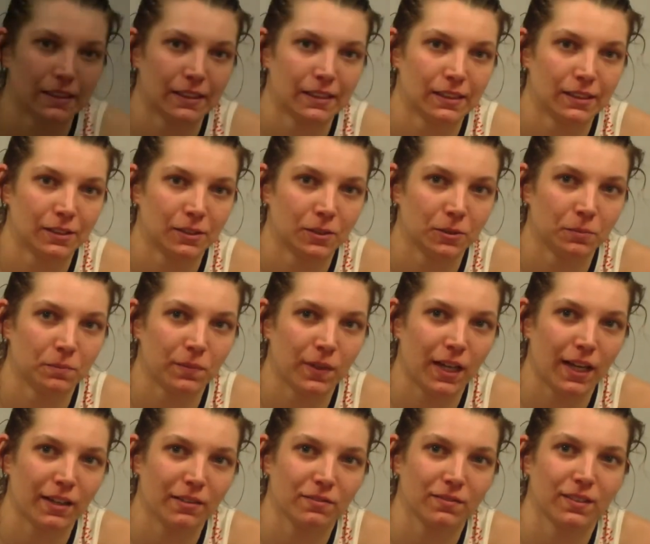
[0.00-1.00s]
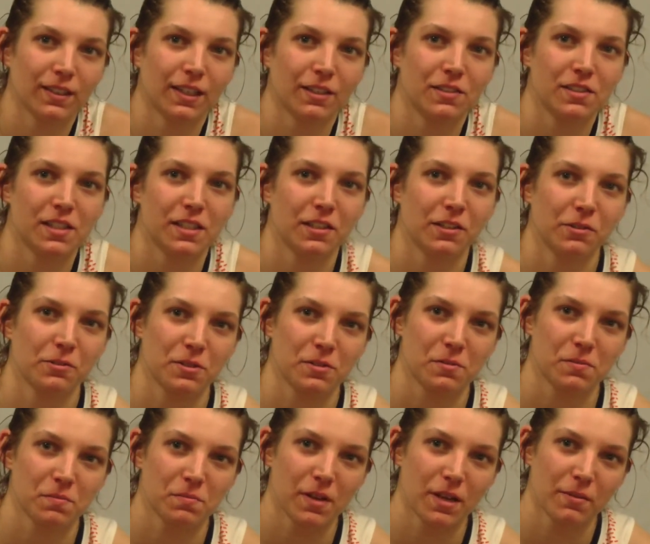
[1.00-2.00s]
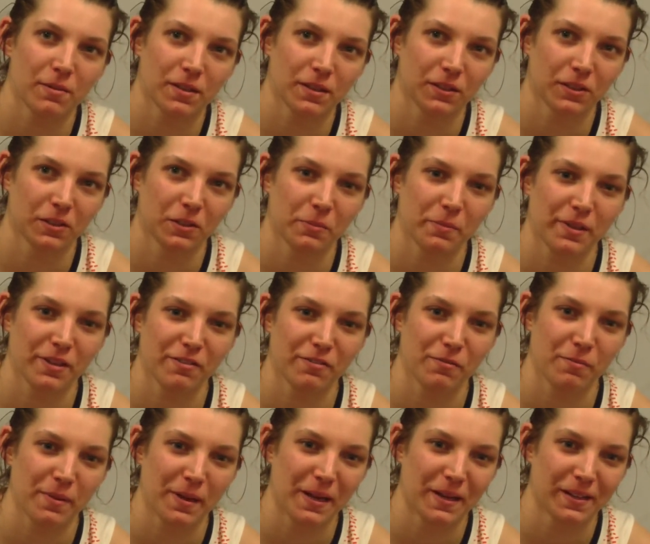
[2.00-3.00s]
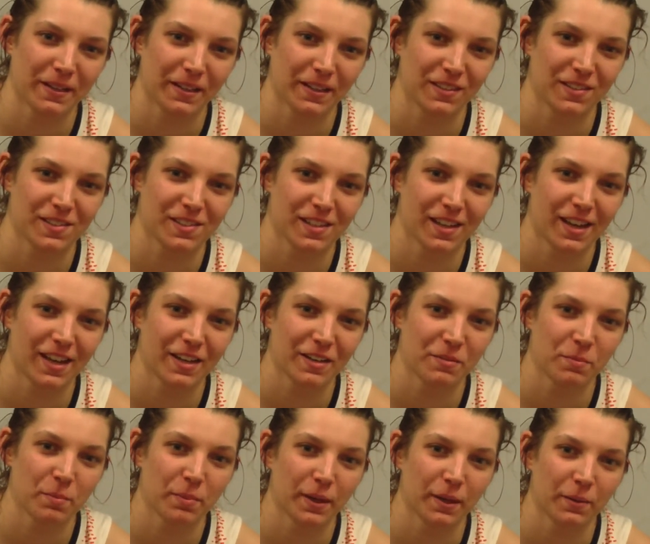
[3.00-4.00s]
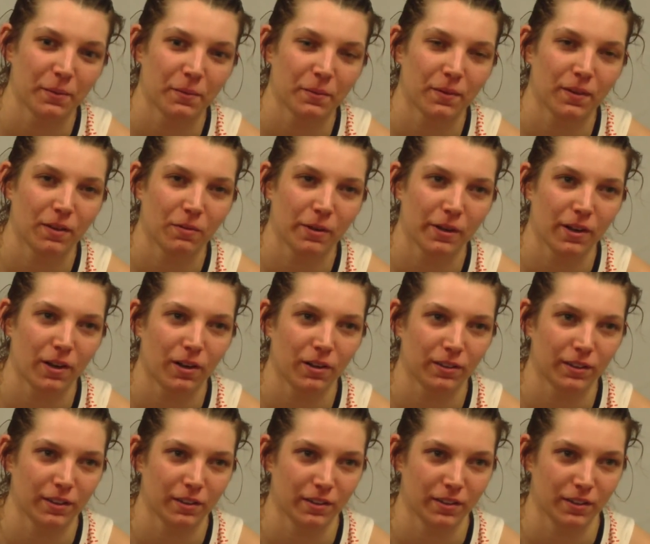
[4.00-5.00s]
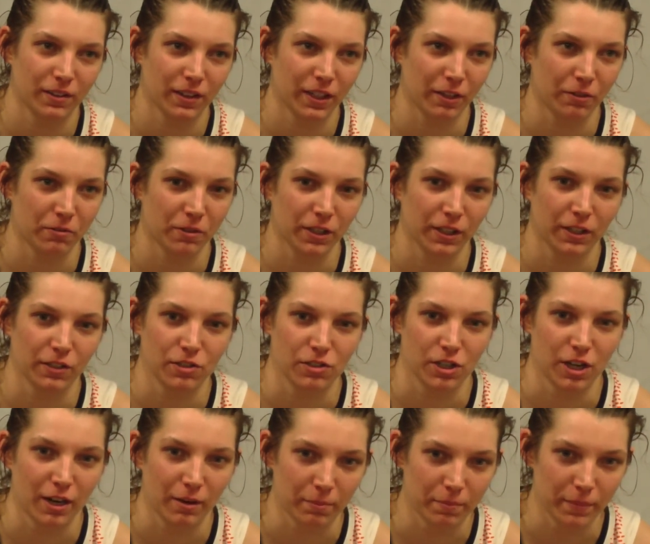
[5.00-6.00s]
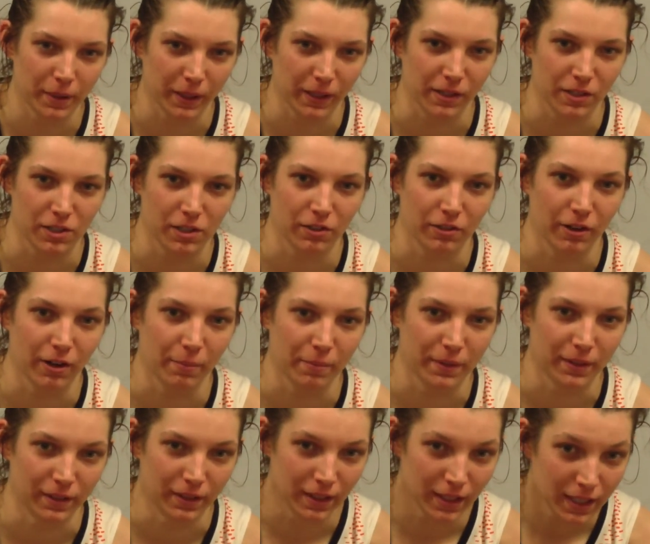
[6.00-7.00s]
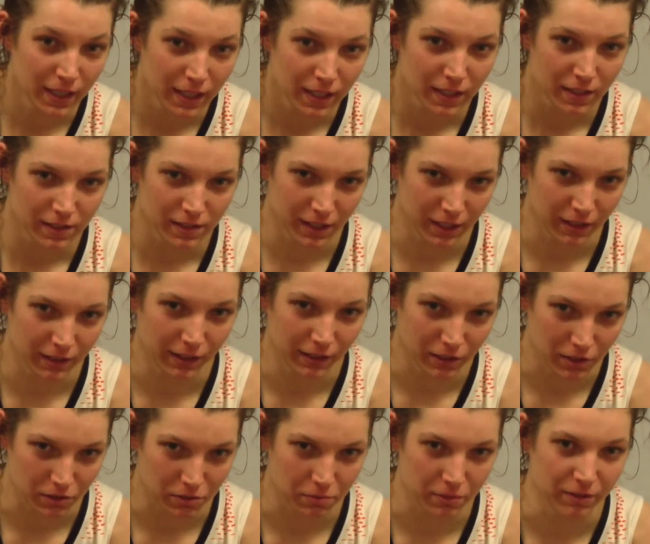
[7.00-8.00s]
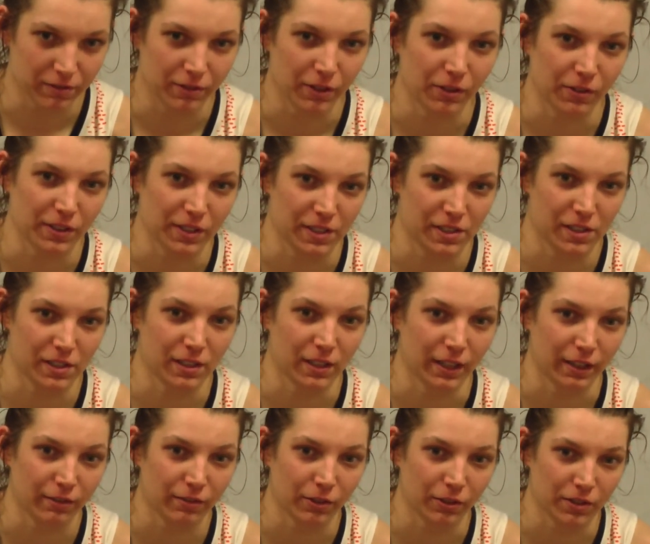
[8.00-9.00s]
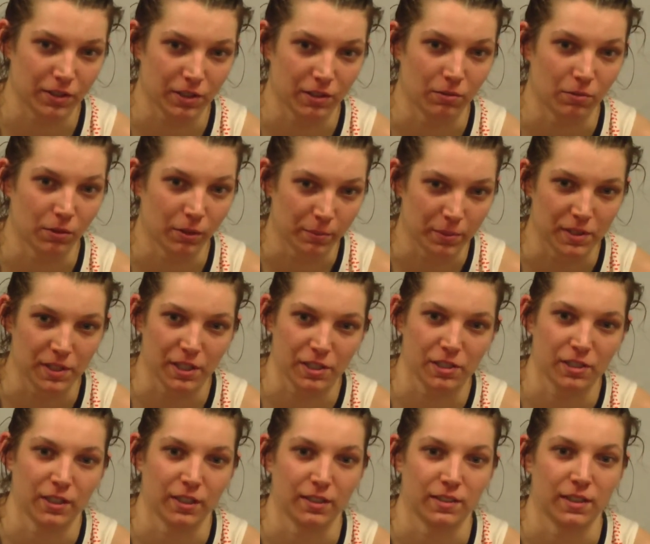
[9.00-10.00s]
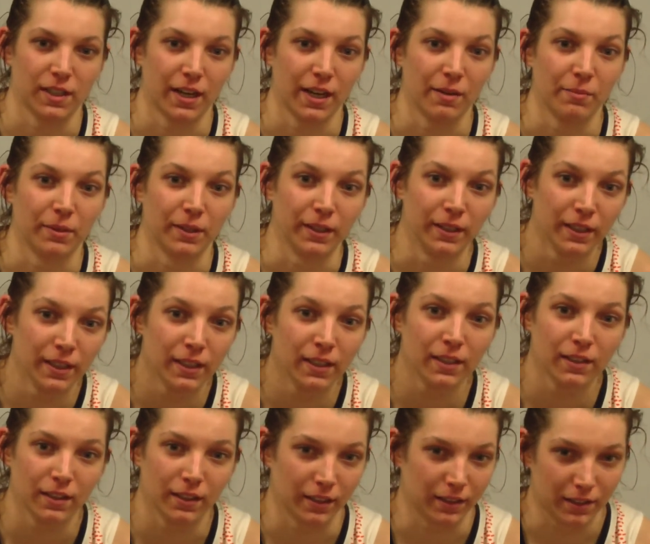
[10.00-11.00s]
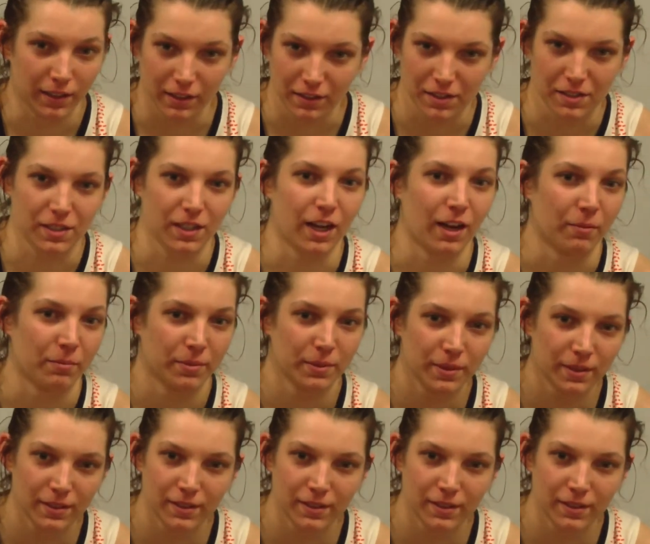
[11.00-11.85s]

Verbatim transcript: Um, I I'd say there was maybe a little bit of a panic inside, but we all did a like really good job picking each other up and saying like just refocus and like focus on one possession at a time and like get a stop,